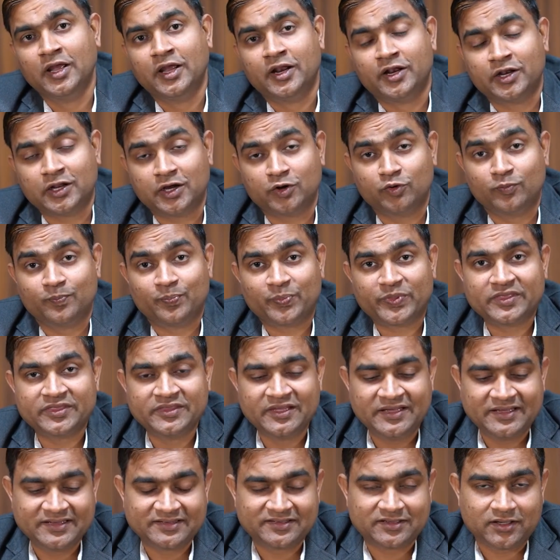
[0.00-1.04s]
Now
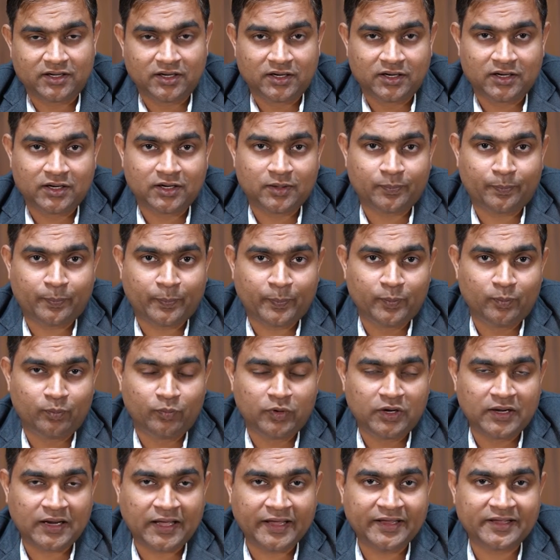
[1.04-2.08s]
these
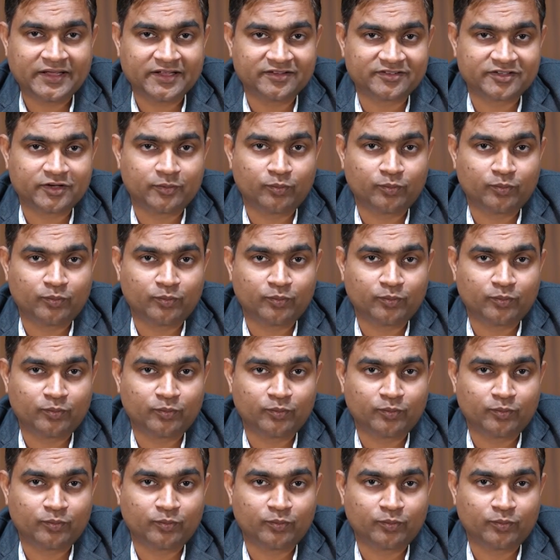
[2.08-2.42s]
lichens